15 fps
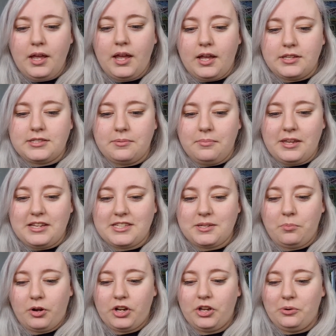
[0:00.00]
And to me,
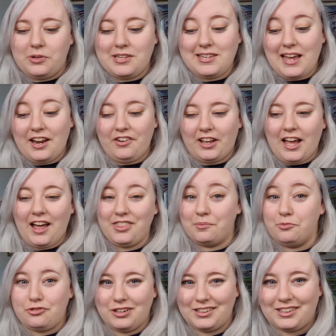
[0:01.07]
someone who has kind of like had them
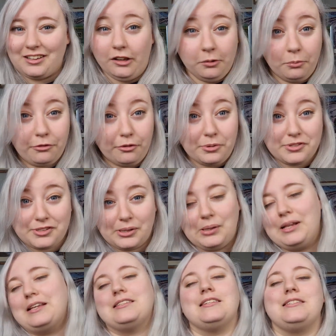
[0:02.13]
drilled into them through a
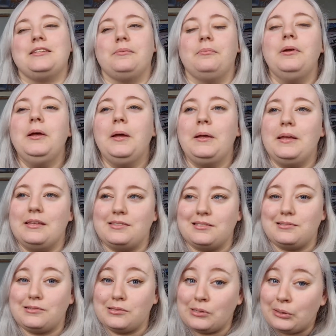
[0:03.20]
schooling system is
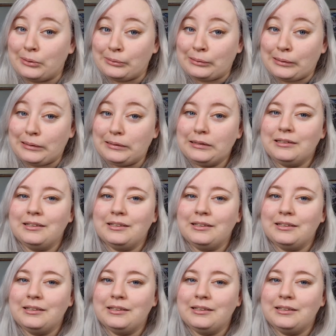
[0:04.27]
tiring.